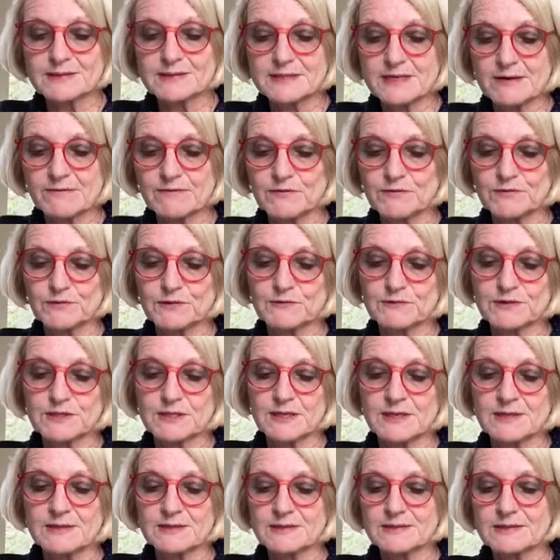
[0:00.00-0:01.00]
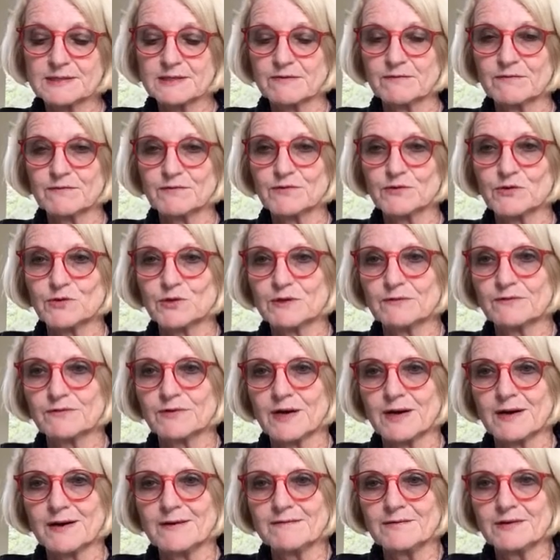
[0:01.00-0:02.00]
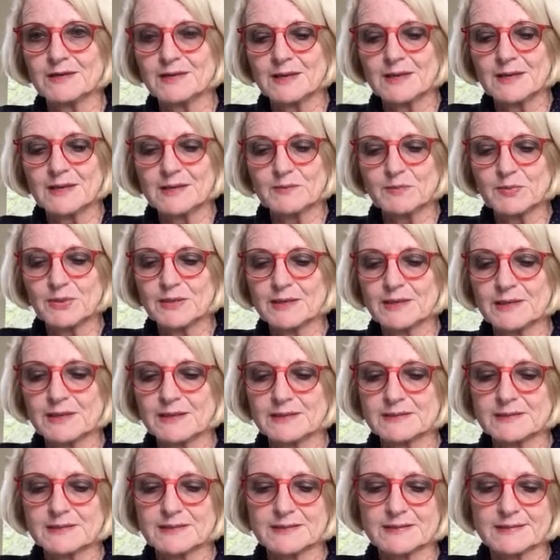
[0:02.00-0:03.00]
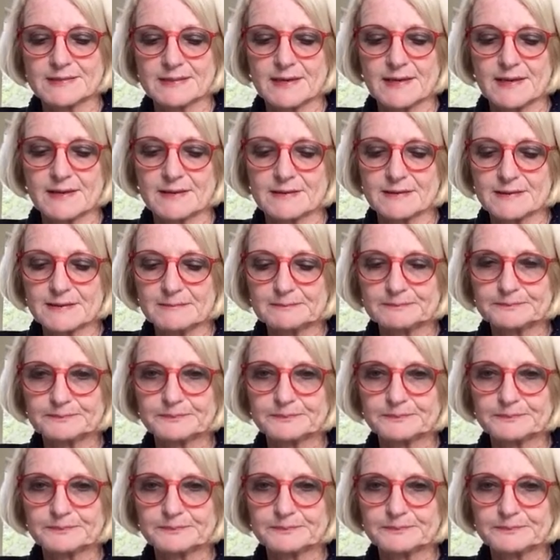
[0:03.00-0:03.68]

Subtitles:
7:15 to 7:45 P to Z.